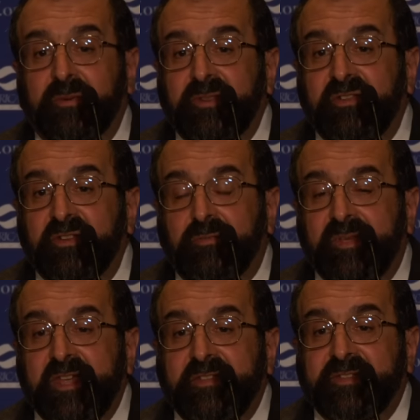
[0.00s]
is a religion of
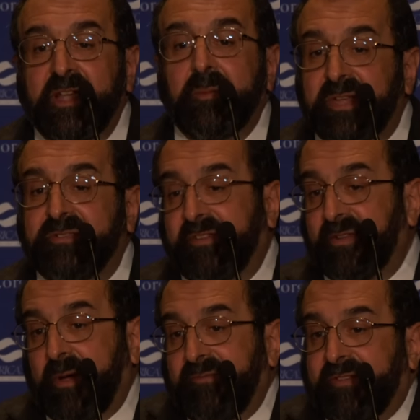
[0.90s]
peace because it's
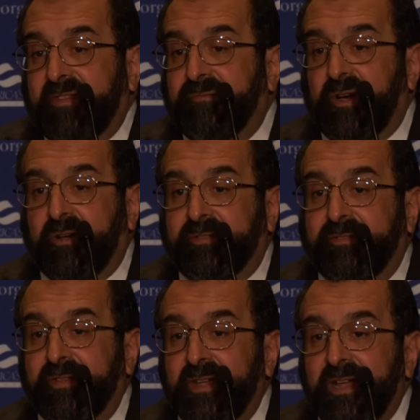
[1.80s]
so obviously
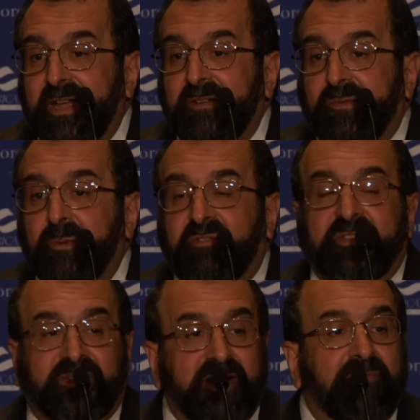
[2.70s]
false. And if we were
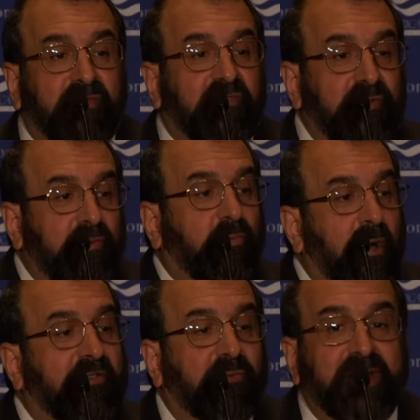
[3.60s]
just left to
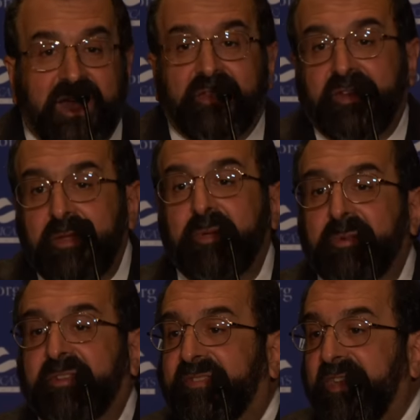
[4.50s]
watch reality, we
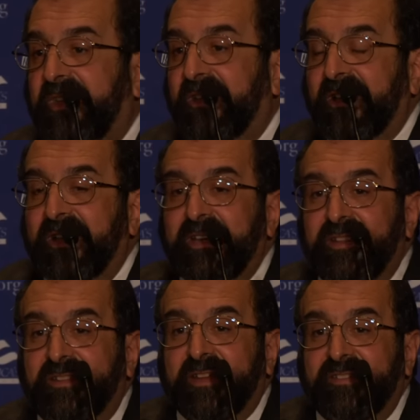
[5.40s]
would see
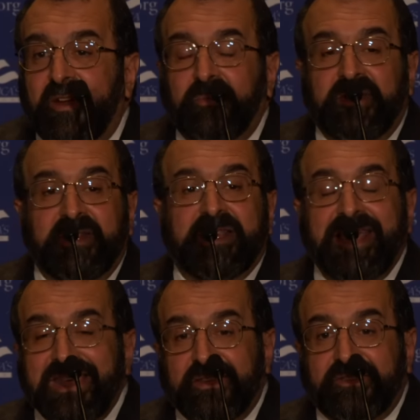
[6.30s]
that that's not really the
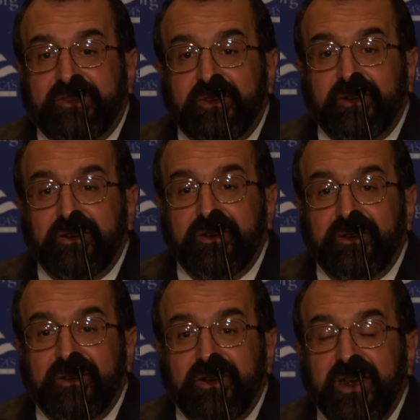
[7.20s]
case.
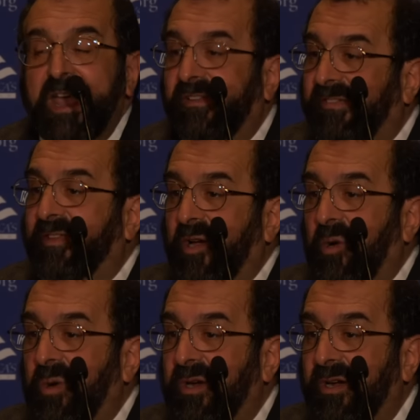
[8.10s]
And
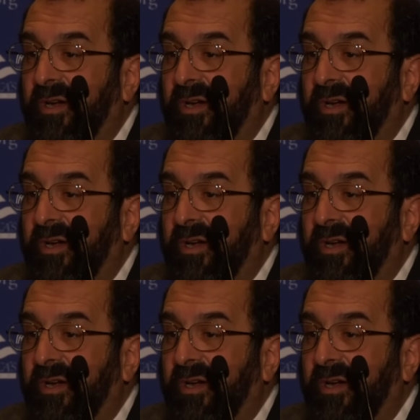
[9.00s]
so,